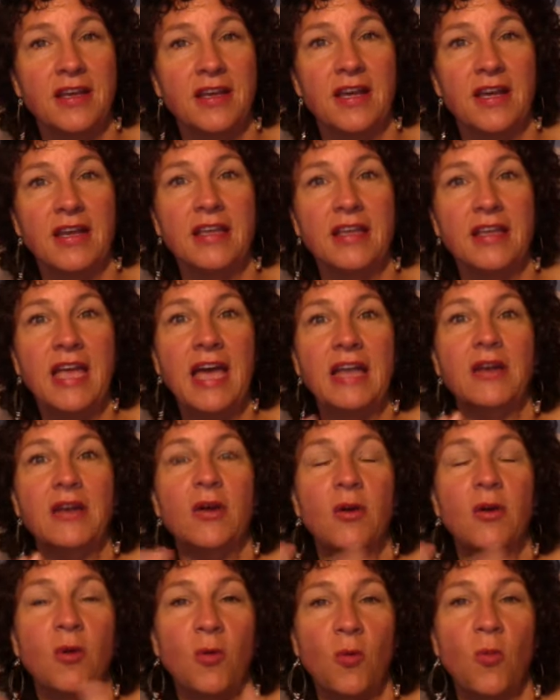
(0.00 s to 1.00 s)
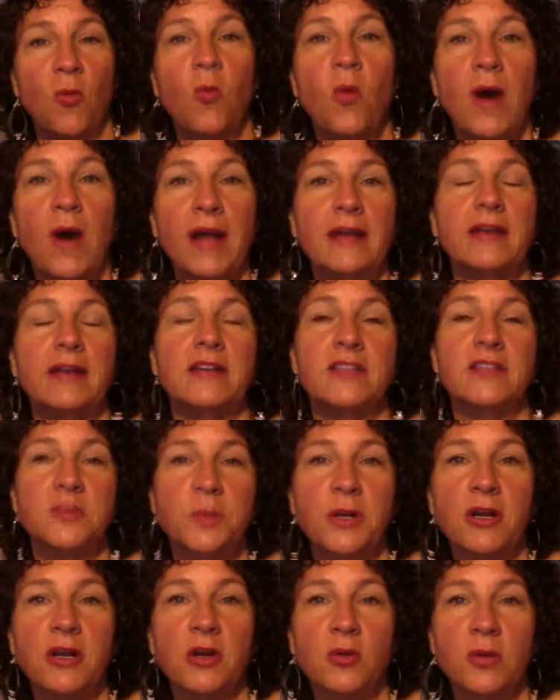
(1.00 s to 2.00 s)
Yet, what
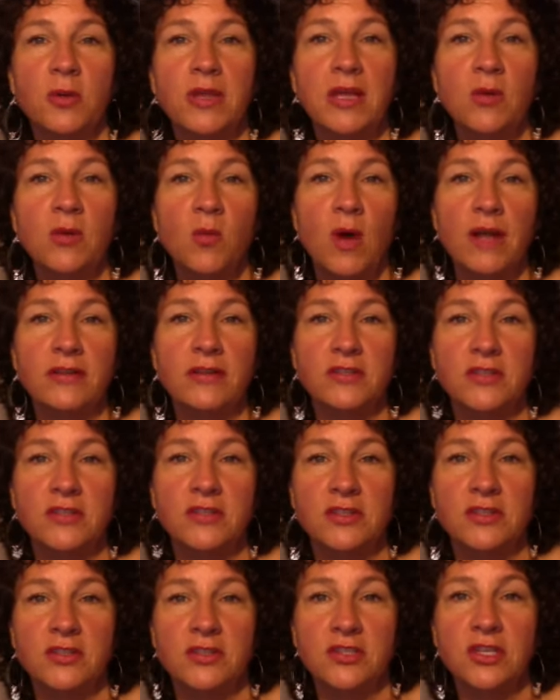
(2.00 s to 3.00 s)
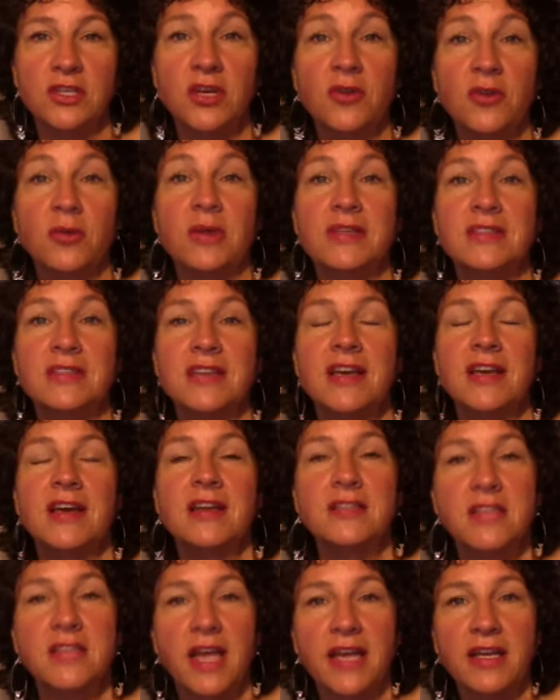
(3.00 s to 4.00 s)
Spirit really wants you to do is
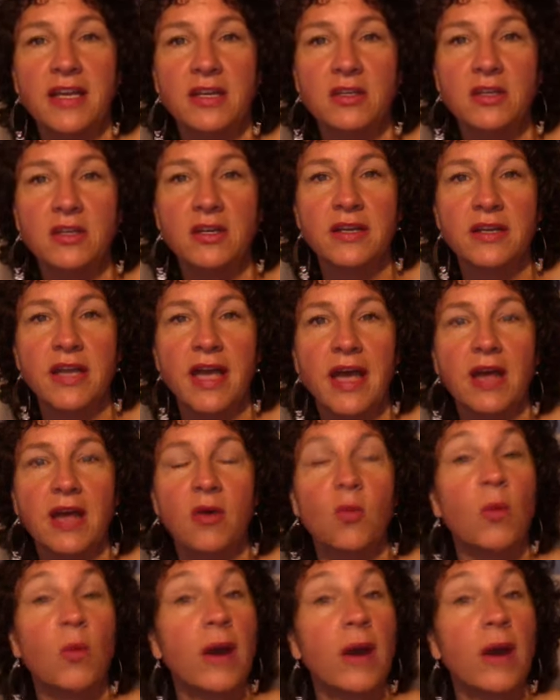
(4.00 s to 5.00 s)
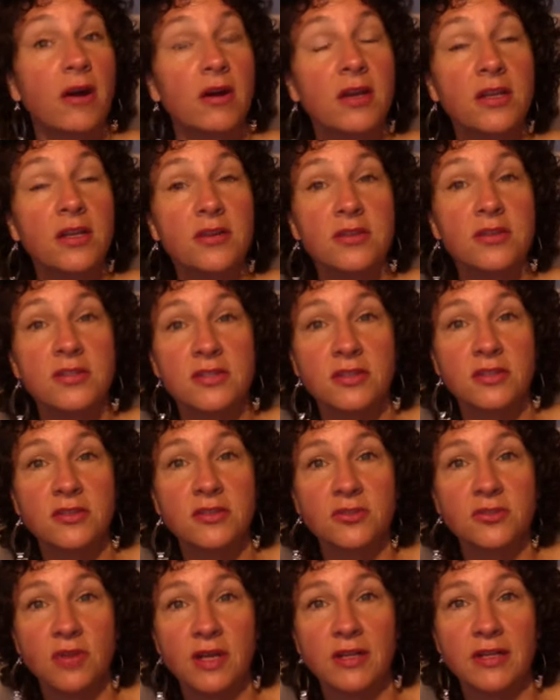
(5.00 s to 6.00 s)
take a look at, where are you still
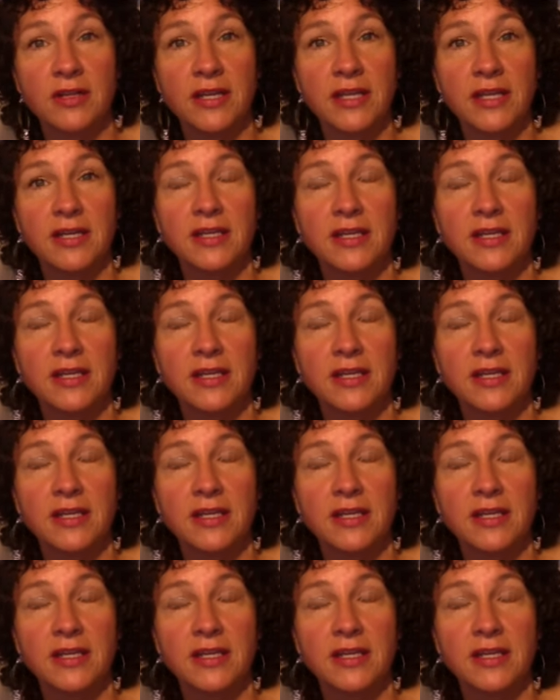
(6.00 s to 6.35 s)
struggling?